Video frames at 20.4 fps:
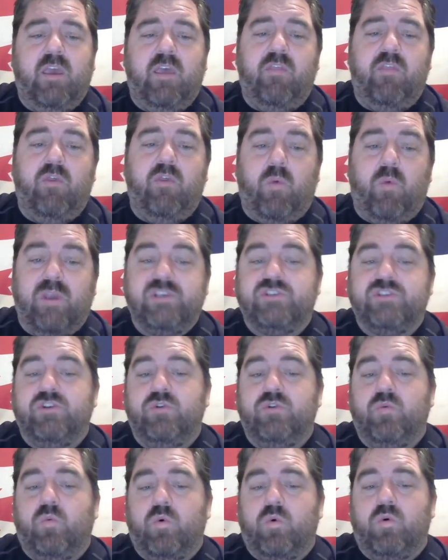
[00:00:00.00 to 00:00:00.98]
and the
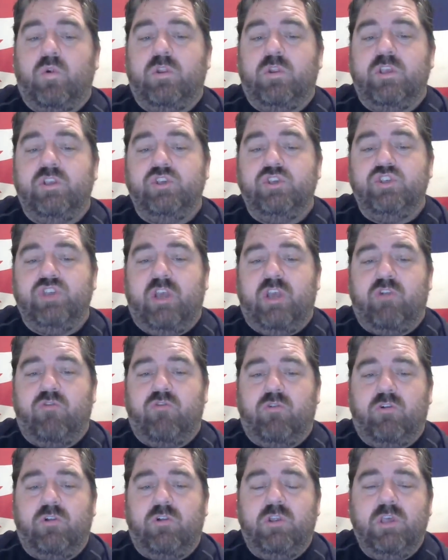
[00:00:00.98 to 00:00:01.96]
Western world in
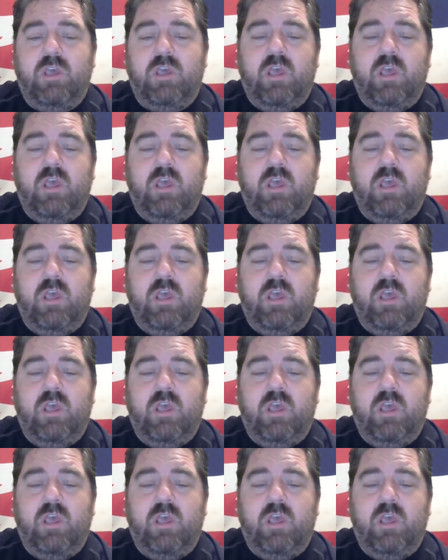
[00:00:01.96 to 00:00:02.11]
general